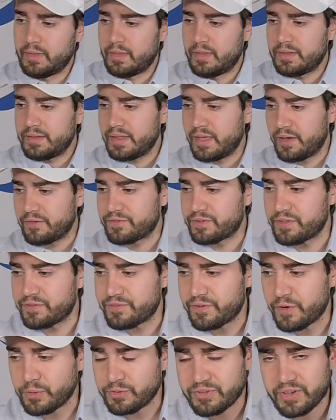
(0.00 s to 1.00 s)
Now for the
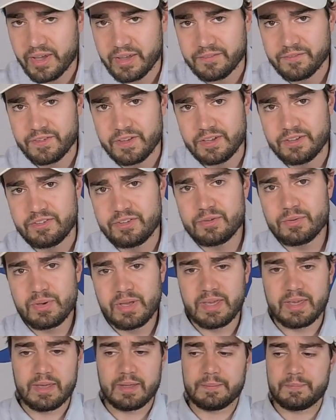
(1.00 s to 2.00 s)
Photon V2
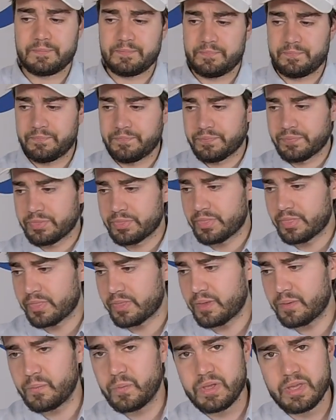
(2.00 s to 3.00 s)
kit,
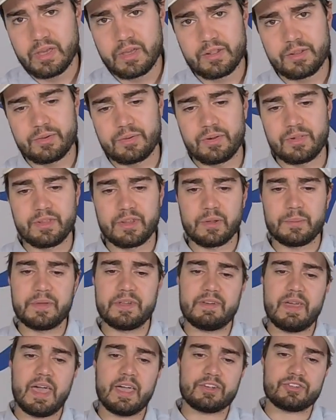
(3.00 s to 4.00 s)
we include a little bit
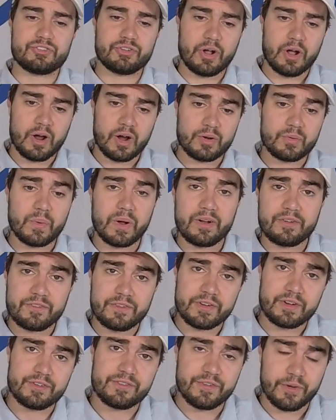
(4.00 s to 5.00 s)
of extra hardware
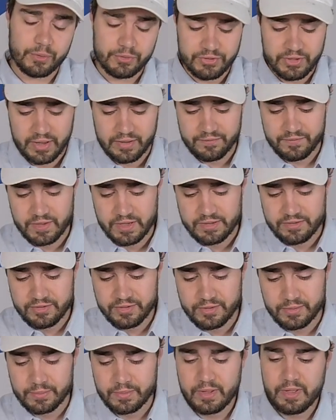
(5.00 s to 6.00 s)
for your Photon
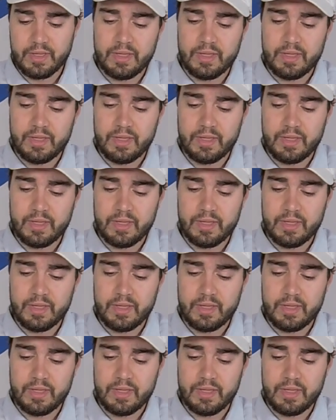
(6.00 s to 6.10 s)
V2.